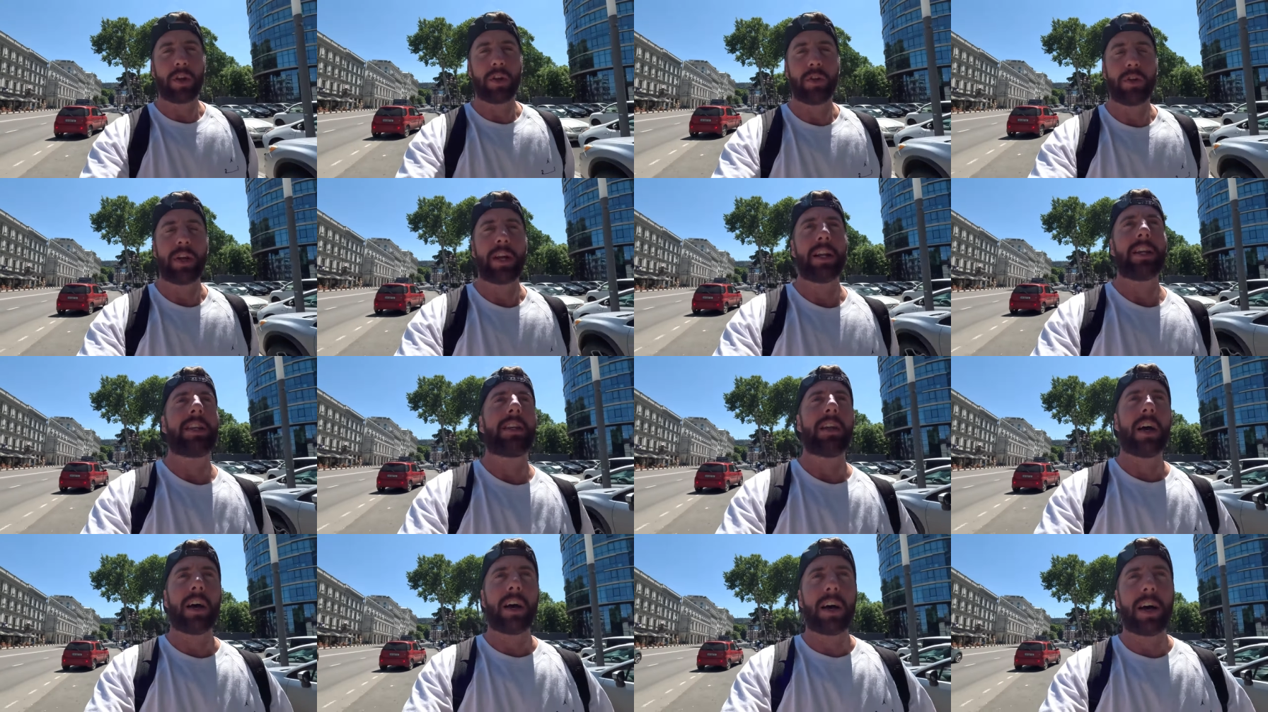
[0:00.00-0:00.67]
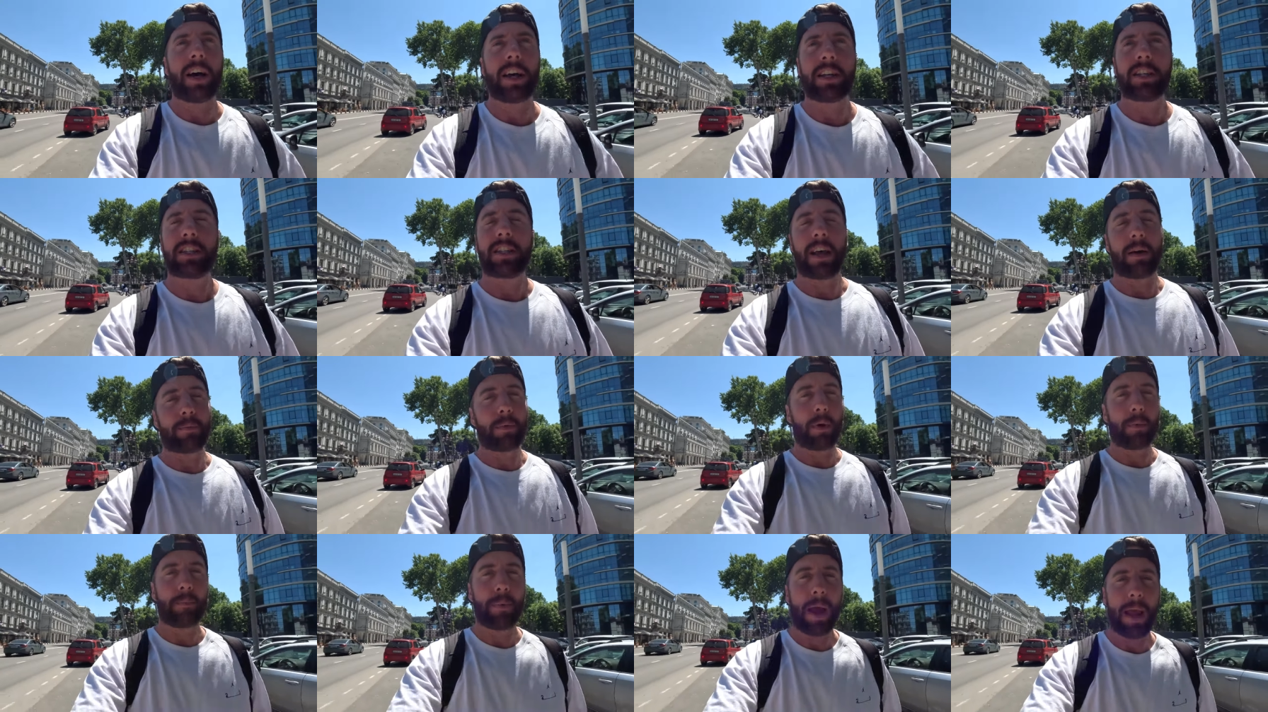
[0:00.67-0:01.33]
You need uh,
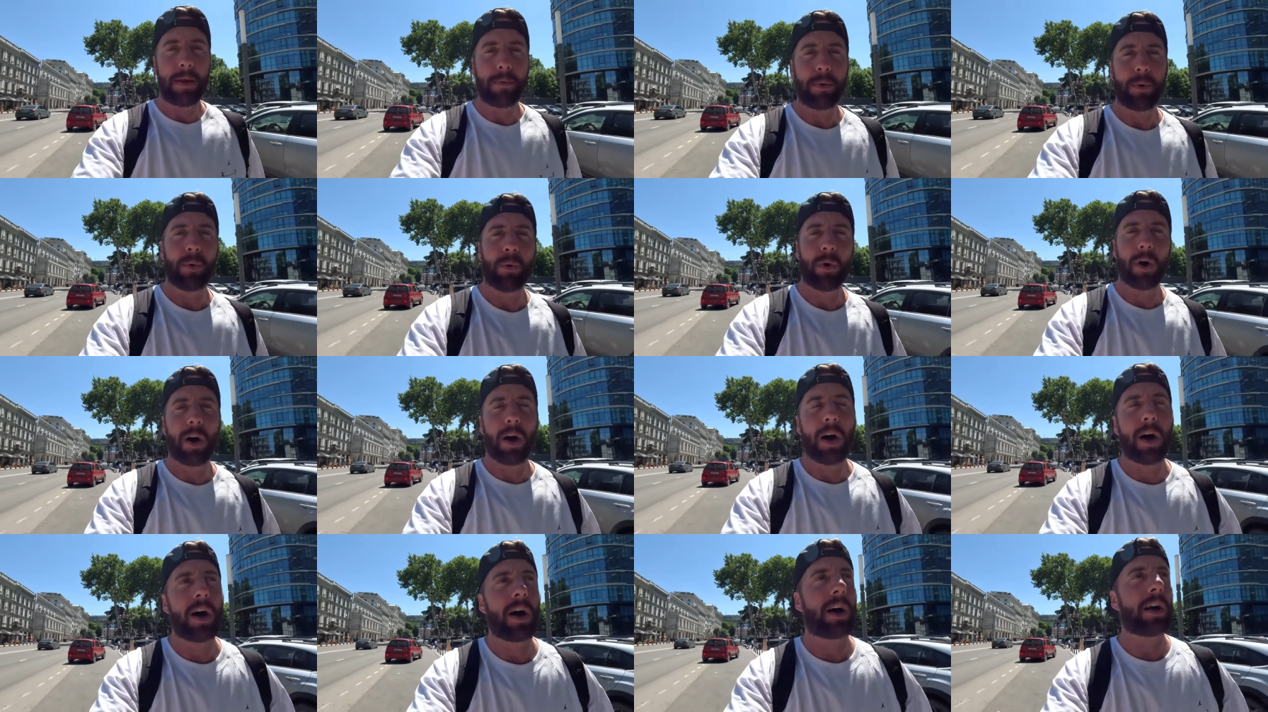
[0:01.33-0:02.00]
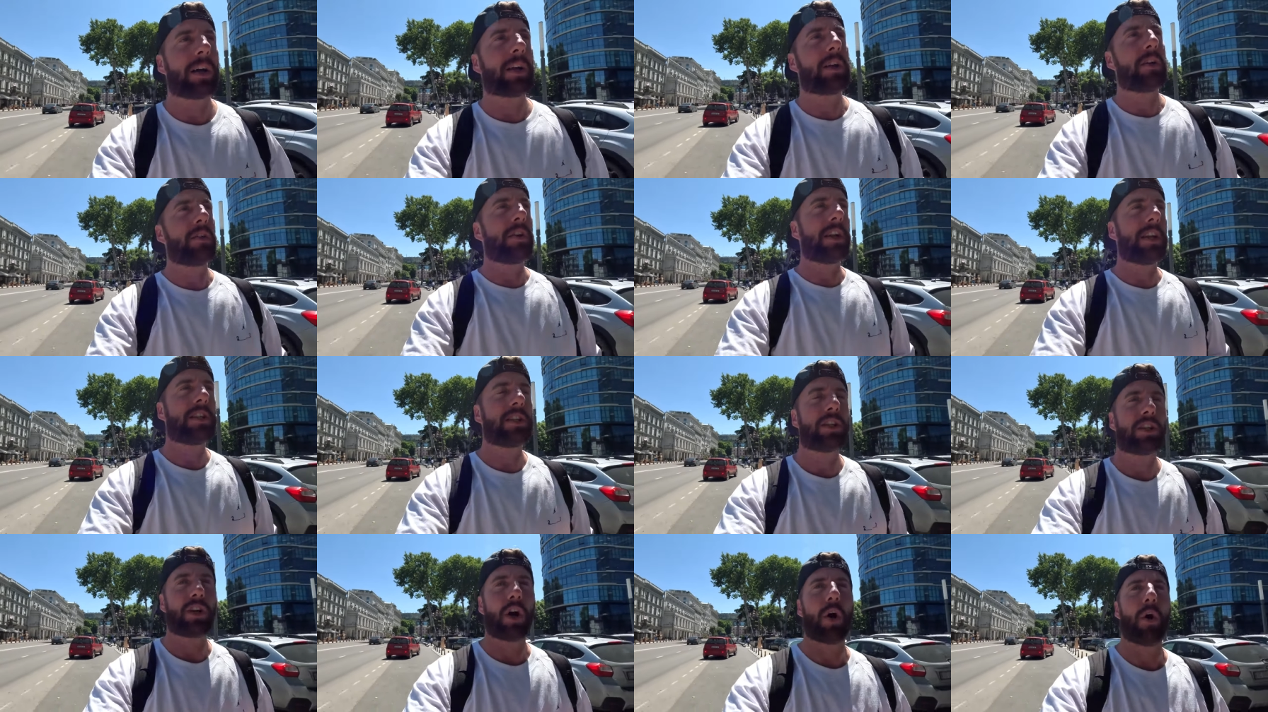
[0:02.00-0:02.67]
separate paperwork, you need
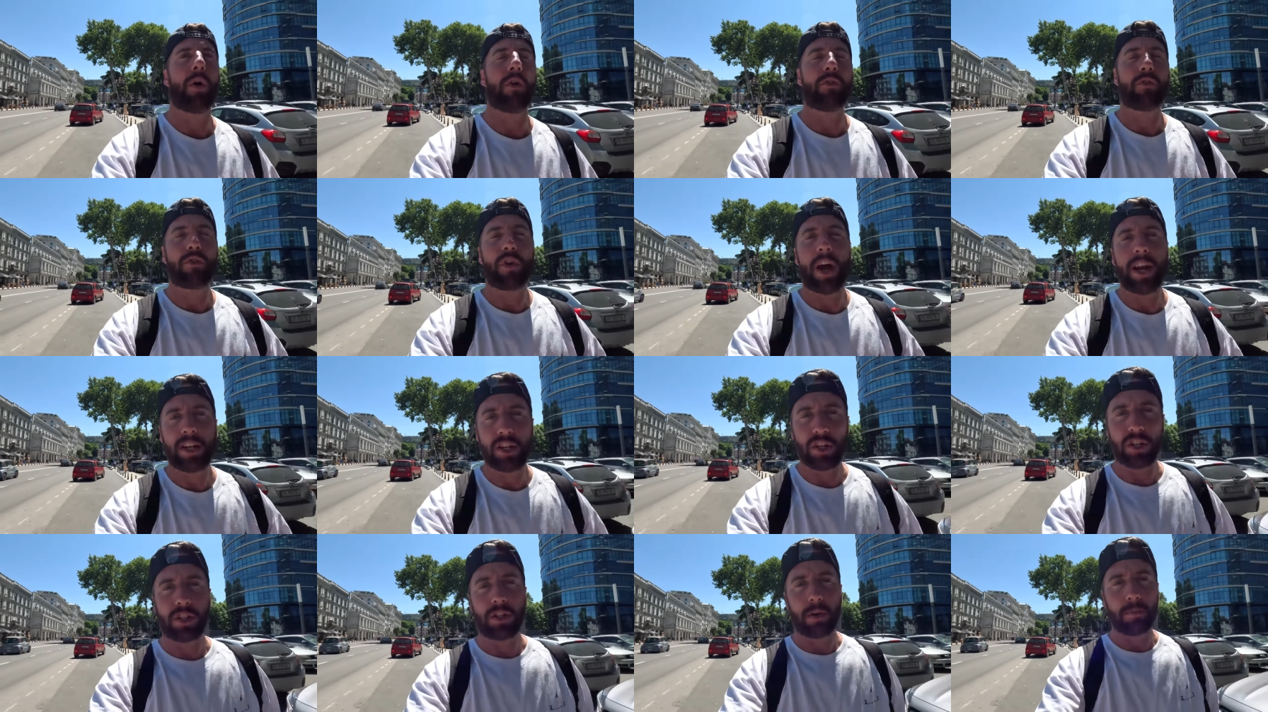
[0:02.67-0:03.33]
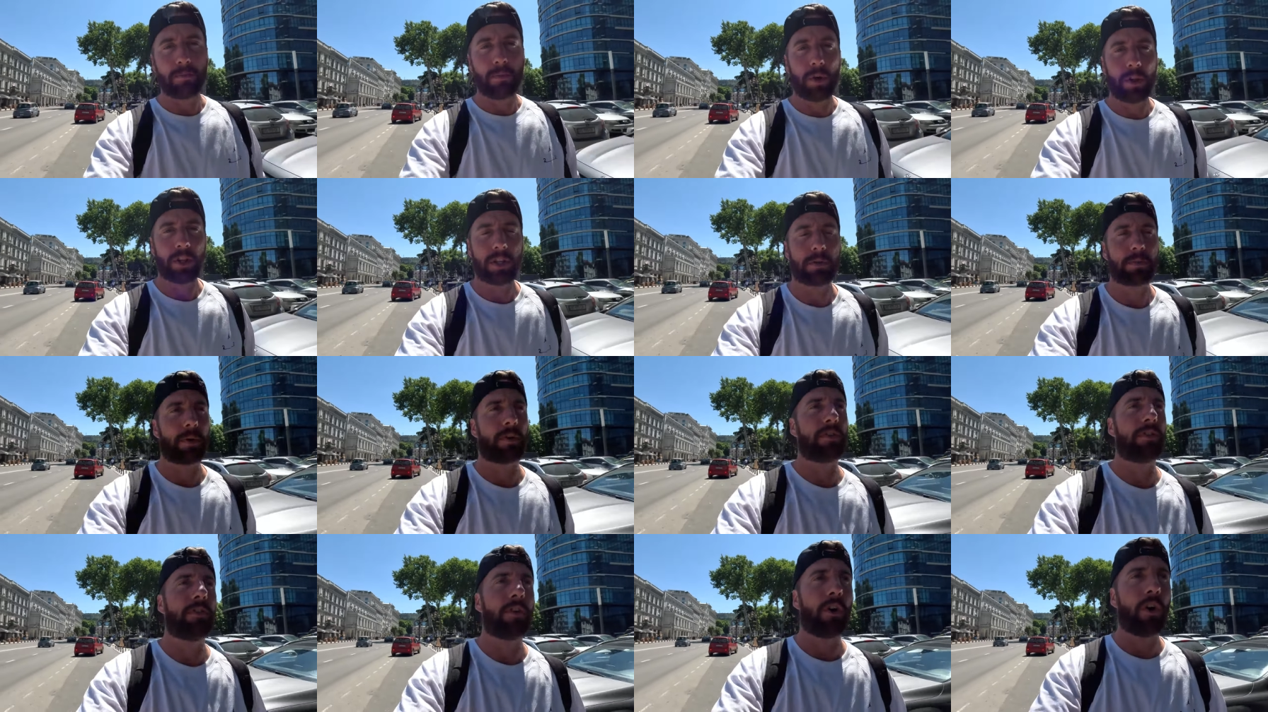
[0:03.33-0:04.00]
to go and register months
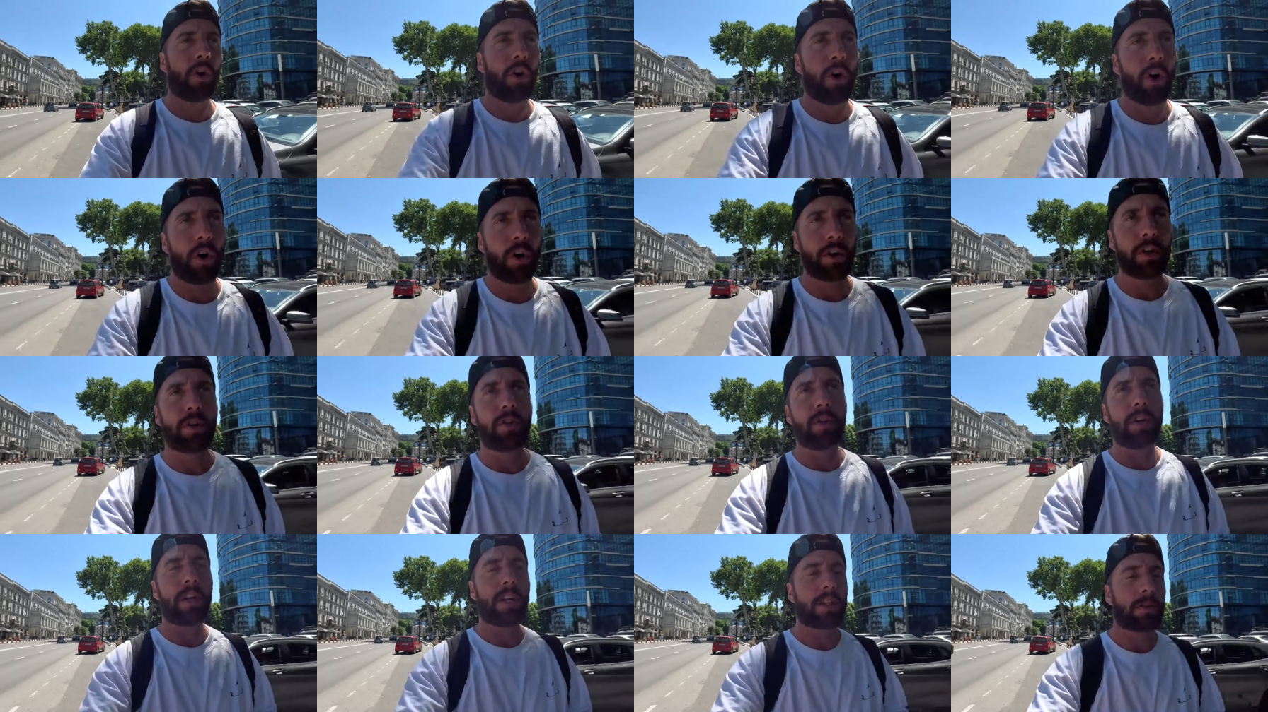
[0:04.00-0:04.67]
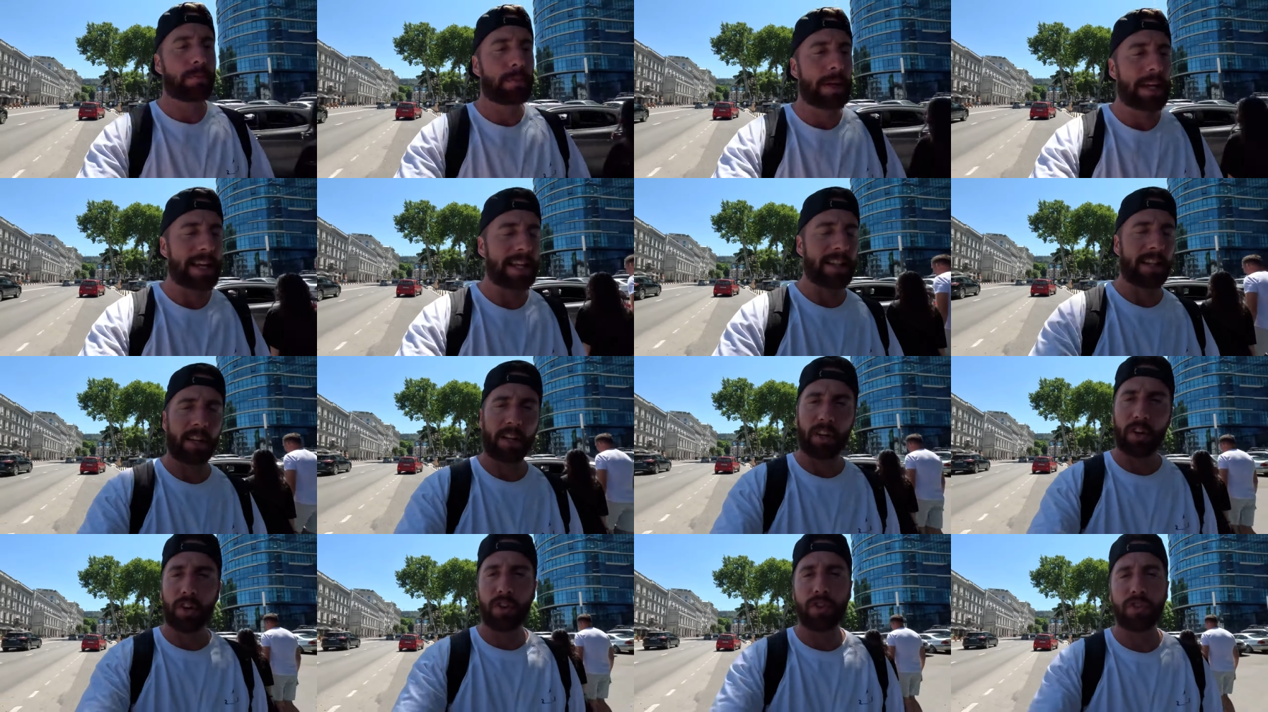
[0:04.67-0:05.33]
before, you need to be in the
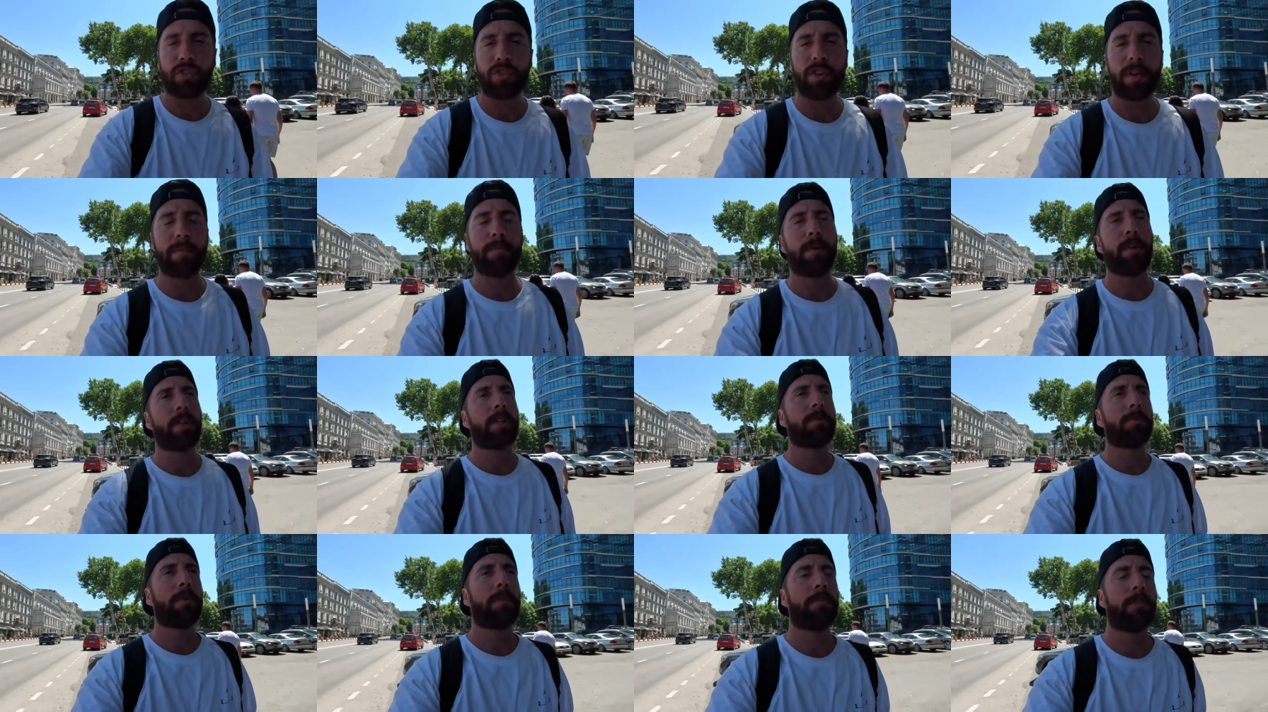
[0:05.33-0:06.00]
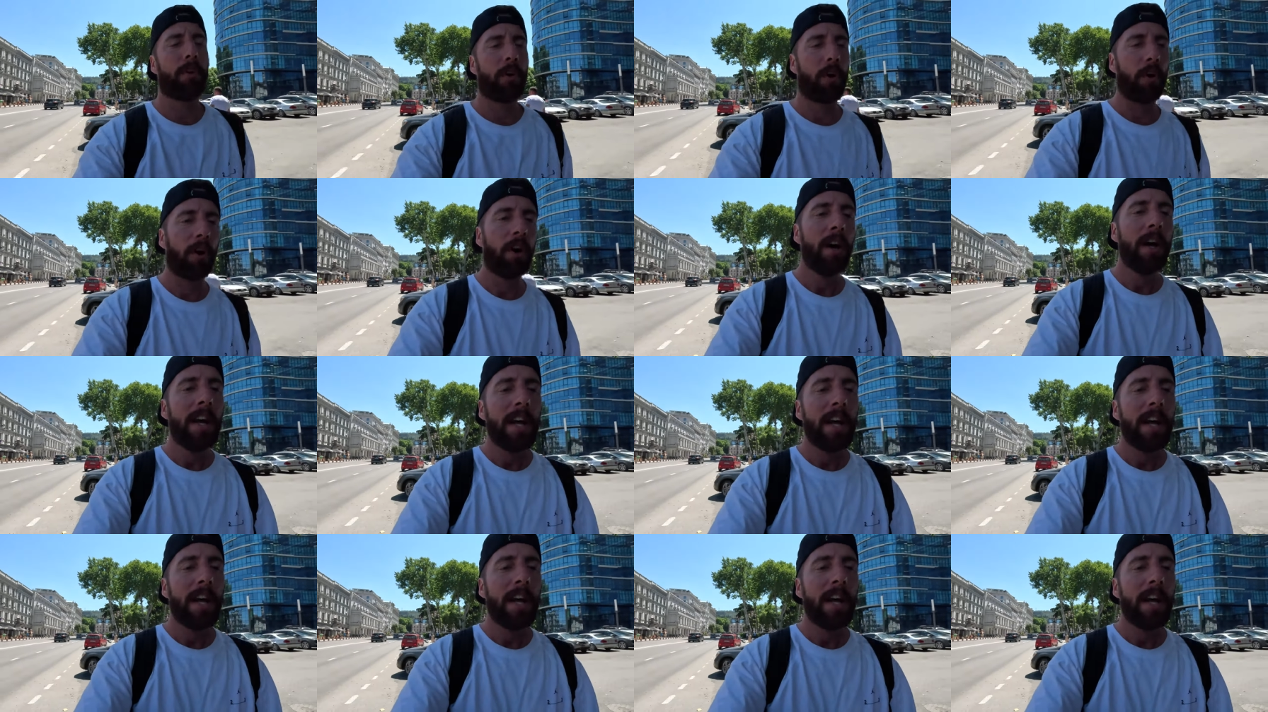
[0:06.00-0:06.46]
country months before,